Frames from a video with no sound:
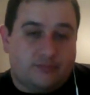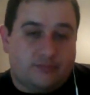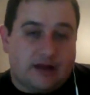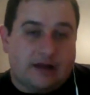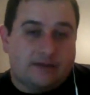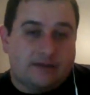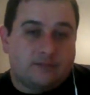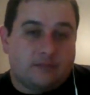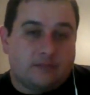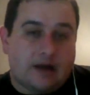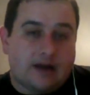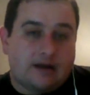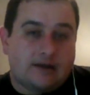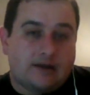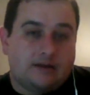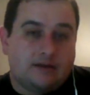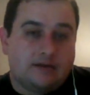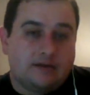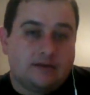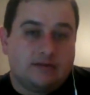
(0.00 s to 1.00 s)

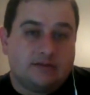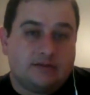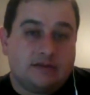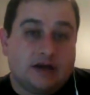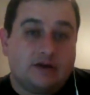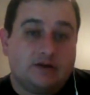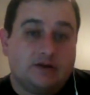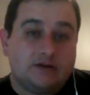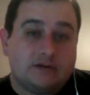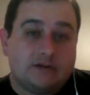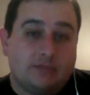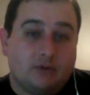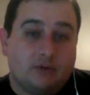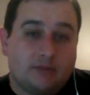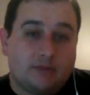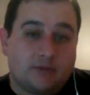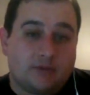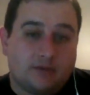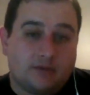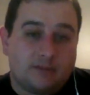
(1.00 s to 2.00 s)
my doctor's
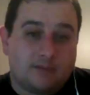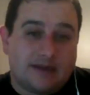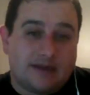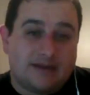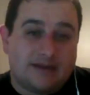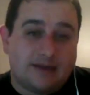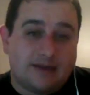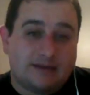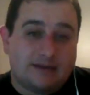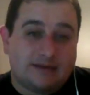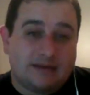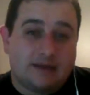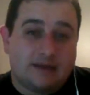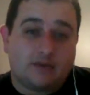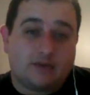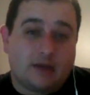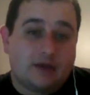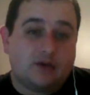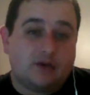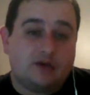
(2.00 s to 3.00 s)
appointment on May
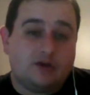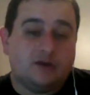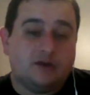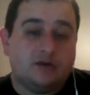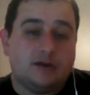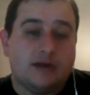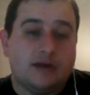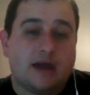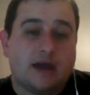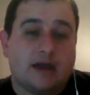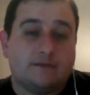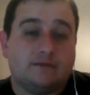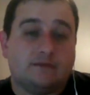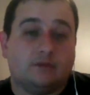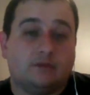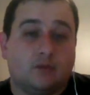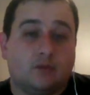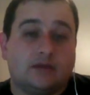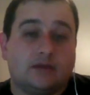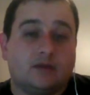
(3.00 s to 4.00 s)
19th, I could have
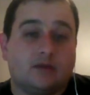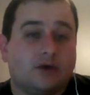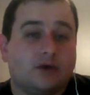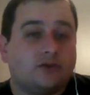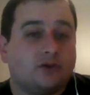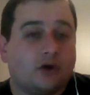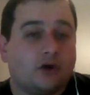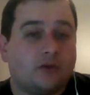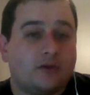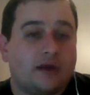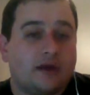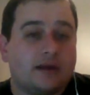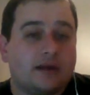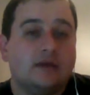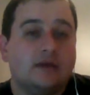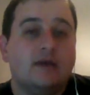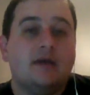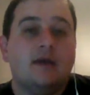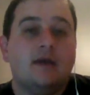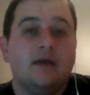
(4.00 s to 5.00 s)
some weight loss
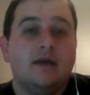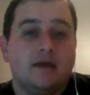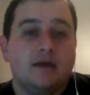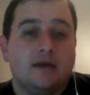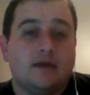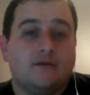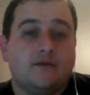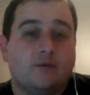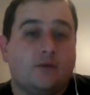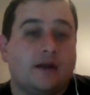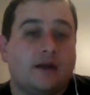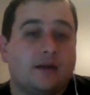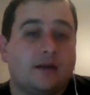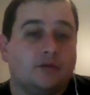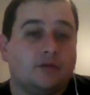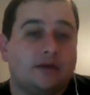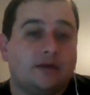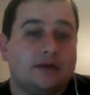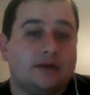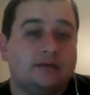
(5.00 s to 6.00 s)
already if we're
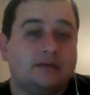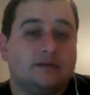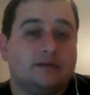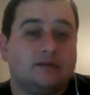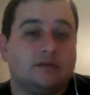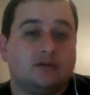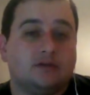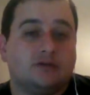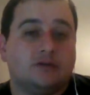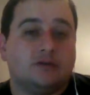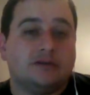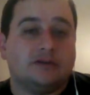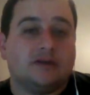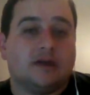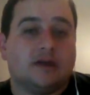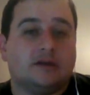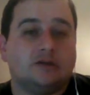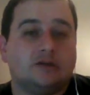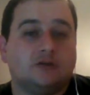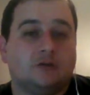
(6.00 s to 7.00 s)
able to get the surgery
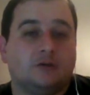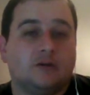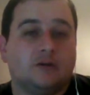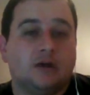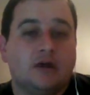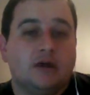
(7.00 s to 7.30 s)
scheduled.